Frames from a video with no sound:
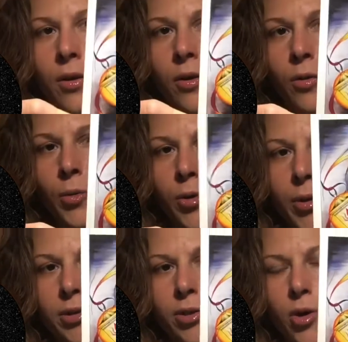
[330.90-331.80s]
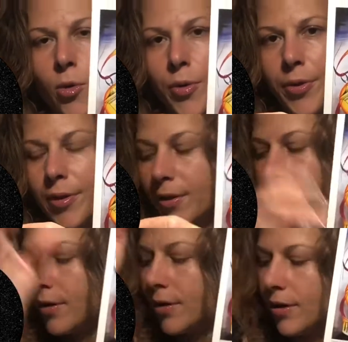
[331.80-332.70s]
We're going to go within
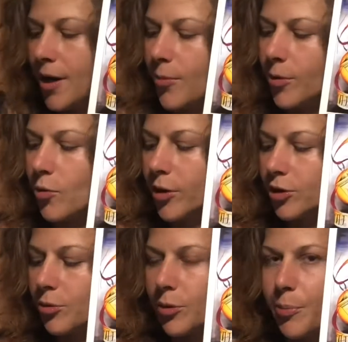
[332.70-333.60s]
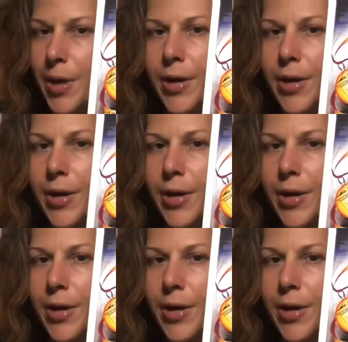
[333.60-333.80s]
and we're going to repair